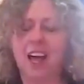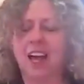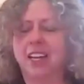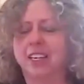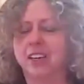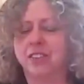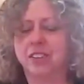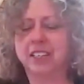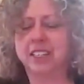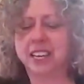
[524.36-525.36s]
And
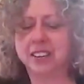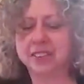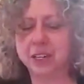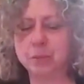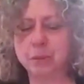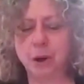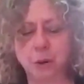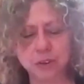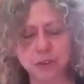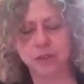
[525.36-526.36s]
Shantideva
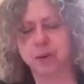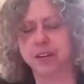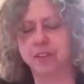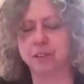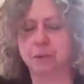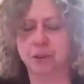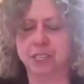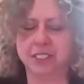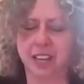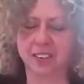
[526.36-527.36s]
composed The Way of the
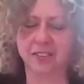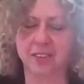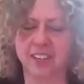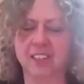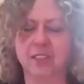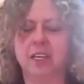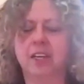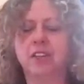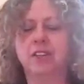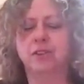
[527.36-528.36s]
Bodhisattva
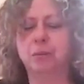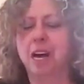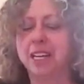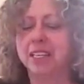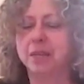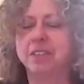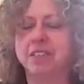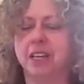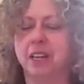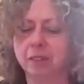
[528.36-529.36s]
to remind
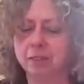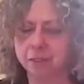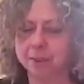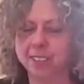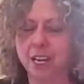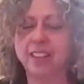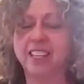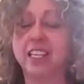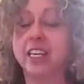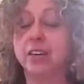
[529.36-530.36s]
himself
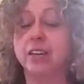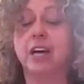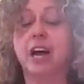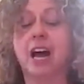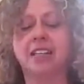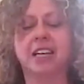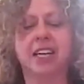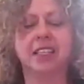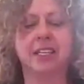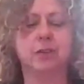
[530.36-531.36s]
that he could
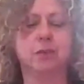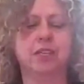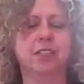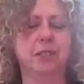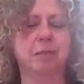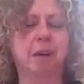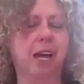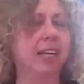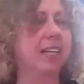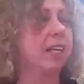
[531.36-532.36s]
contact his wisdom
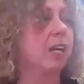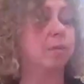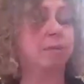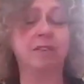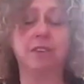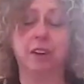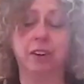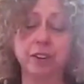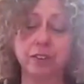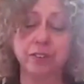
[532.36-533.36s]
mind and help it
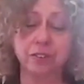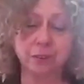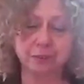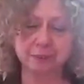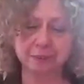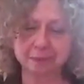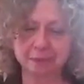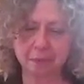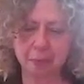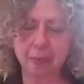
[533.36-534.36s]
flourish.
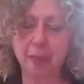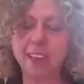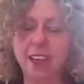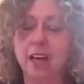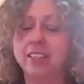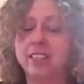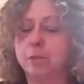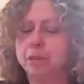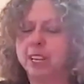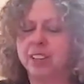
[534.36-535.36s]

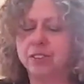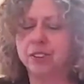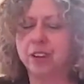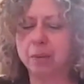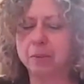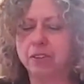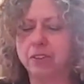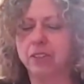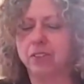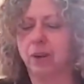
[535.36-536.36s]
So the book has
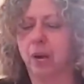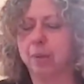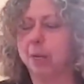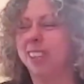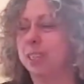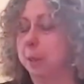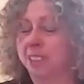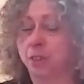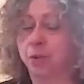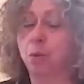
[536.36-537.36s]
chapters describing
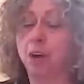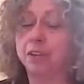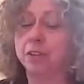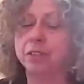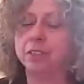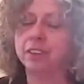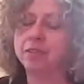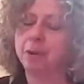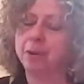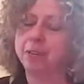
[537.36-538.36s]
the wonders
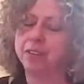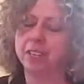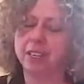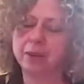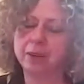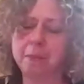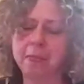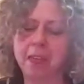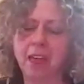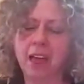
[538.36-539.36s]
of bodhicitta,
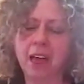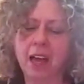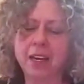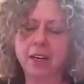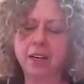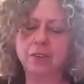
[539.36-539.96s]
and it